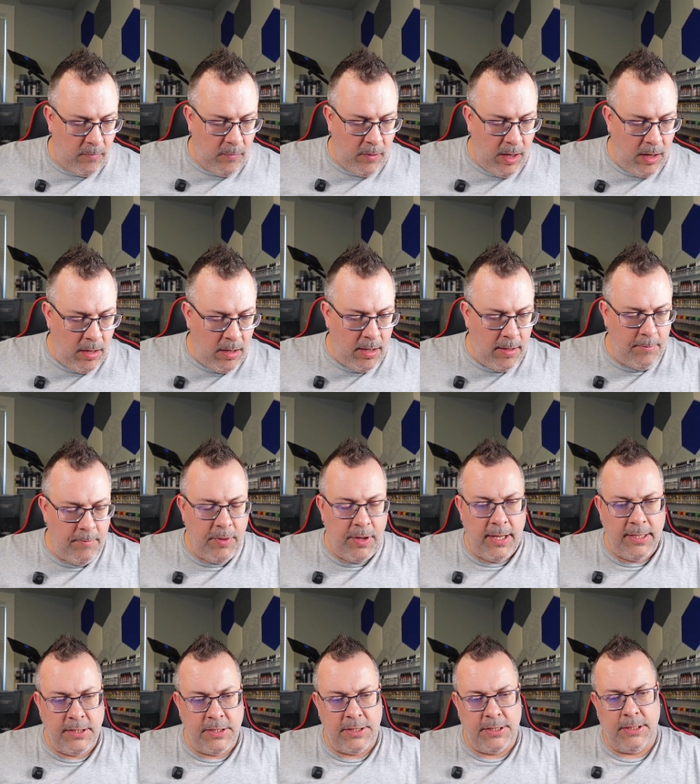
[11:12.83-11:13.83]

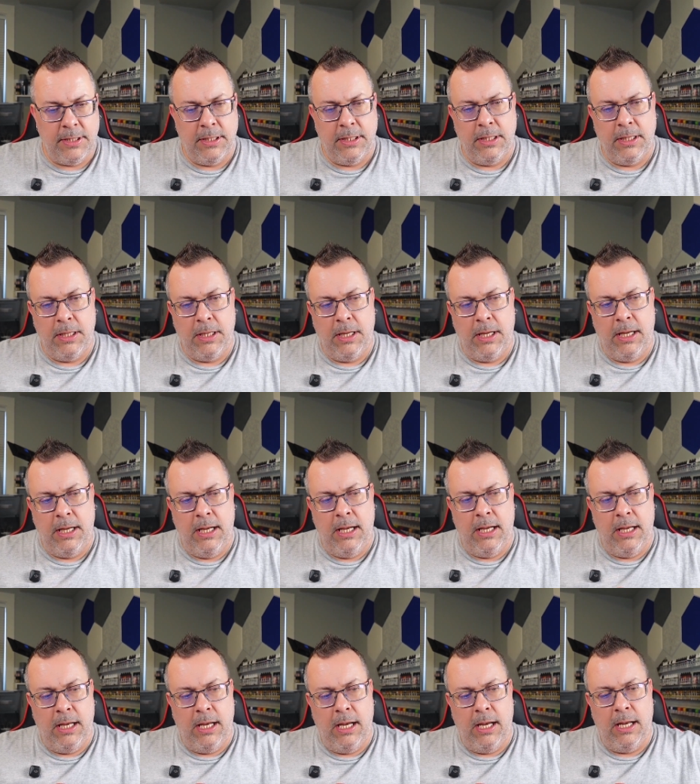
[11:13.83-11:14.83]
But
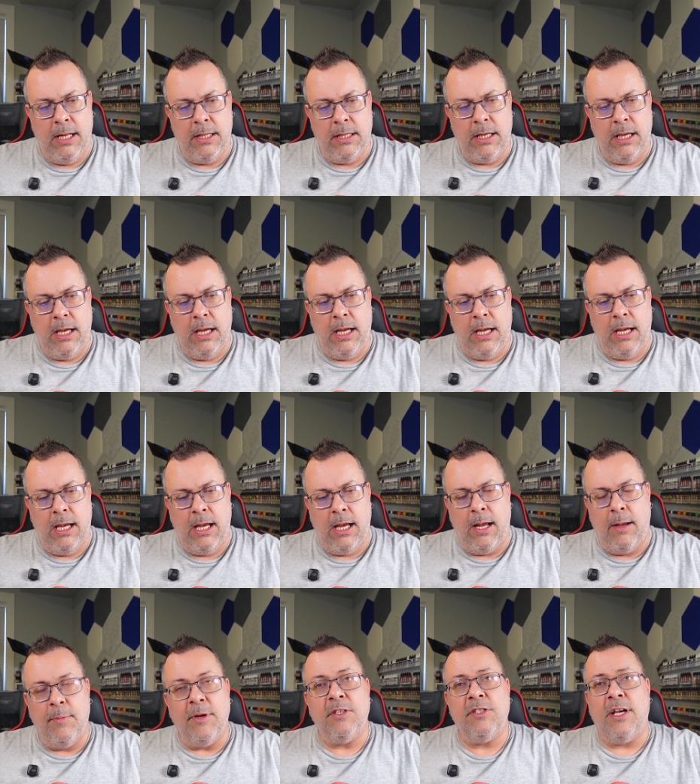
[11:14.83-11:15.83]

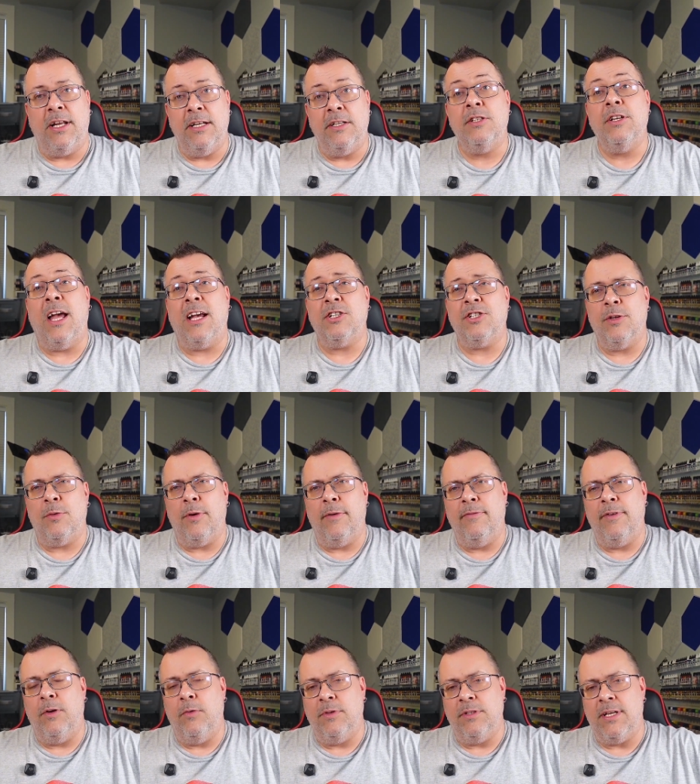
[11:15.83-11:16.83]
I'm excited to actually
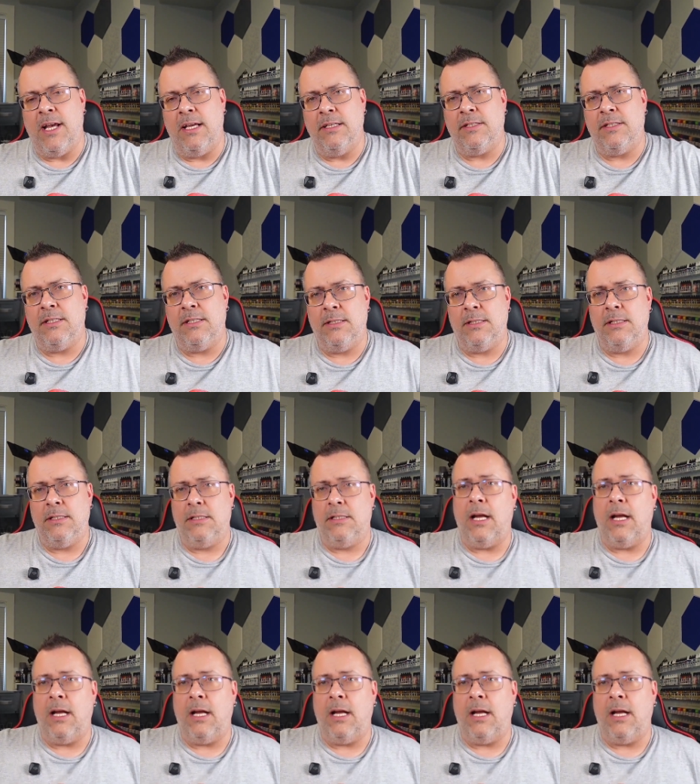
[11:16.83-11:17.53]
review and test